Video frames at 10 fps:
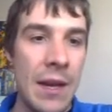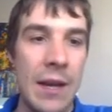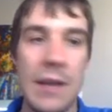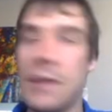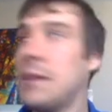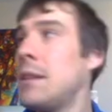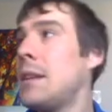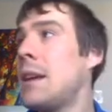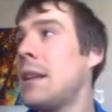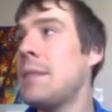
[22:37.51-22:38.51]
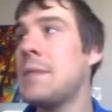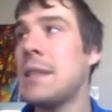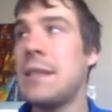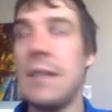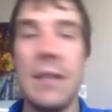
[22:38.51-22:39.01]
gallium
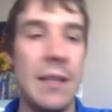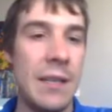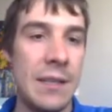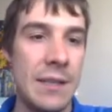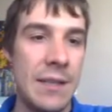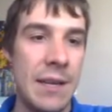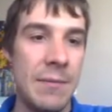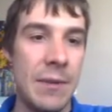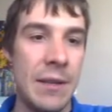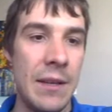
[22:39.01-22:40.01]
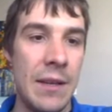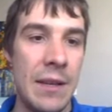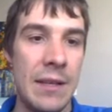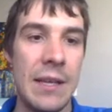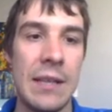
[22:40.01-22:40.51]
69 is stable,
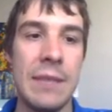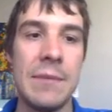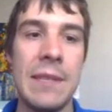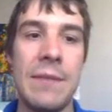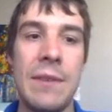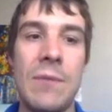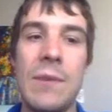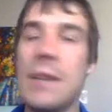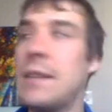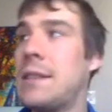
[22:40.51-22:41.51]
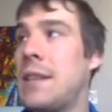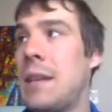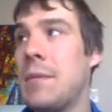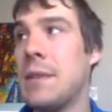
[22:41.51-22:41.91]
and gallium 71 is stable.